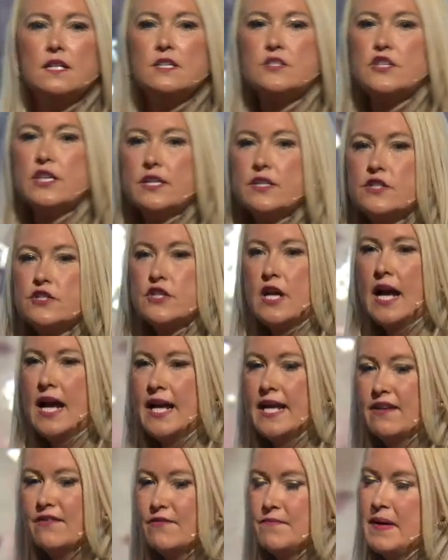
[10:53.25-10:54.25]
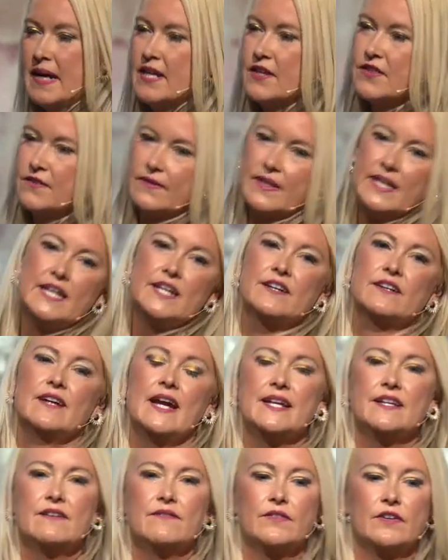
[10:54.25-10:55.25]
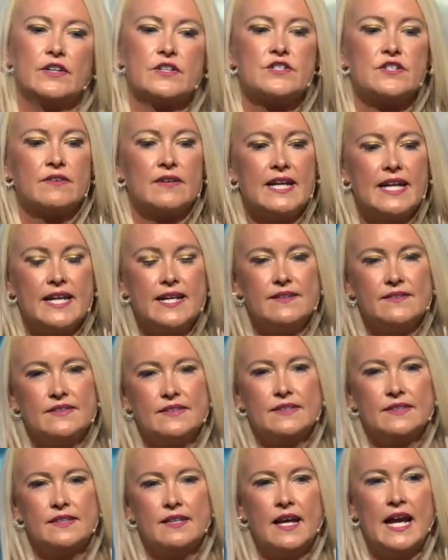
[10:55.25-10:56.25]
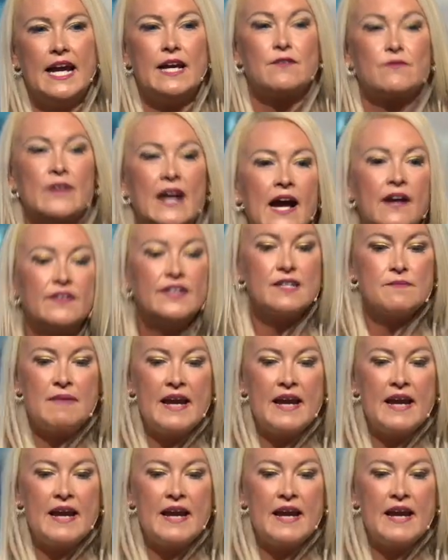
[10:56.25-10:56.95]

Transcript: just shy of my three year anniversary, I rallied